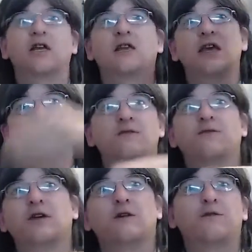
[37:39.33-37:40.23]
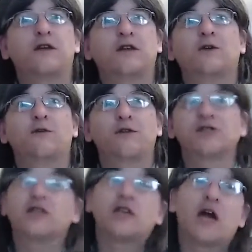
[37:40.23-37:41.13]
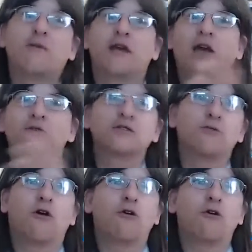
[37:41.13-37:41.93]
there's a video officially coming out tomorrow,